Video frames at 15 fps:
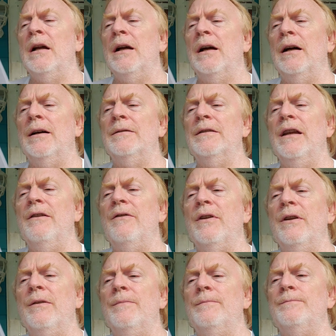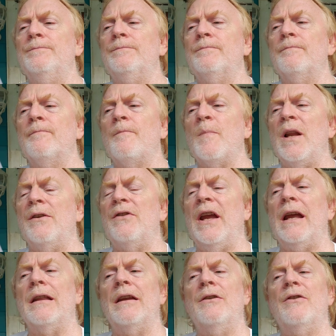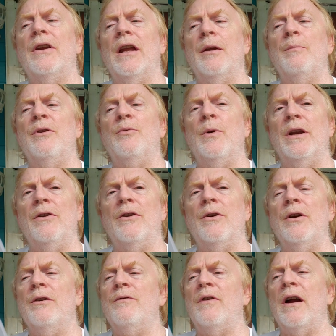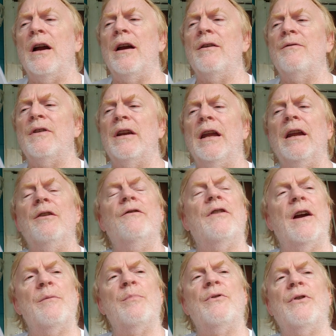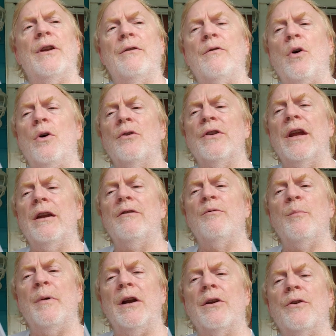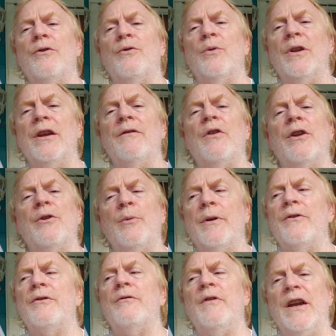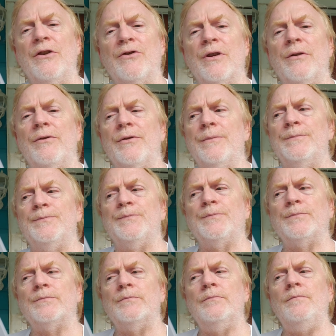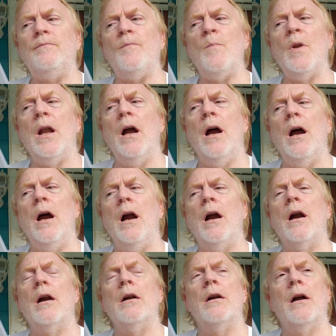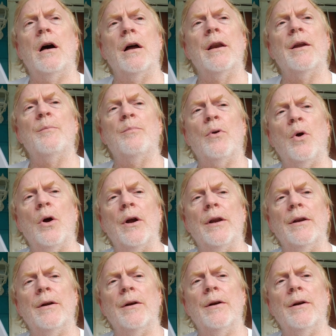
Uh, even sadly today, between 35 and 85% of all Native Americans who live on the reservations are unemployed.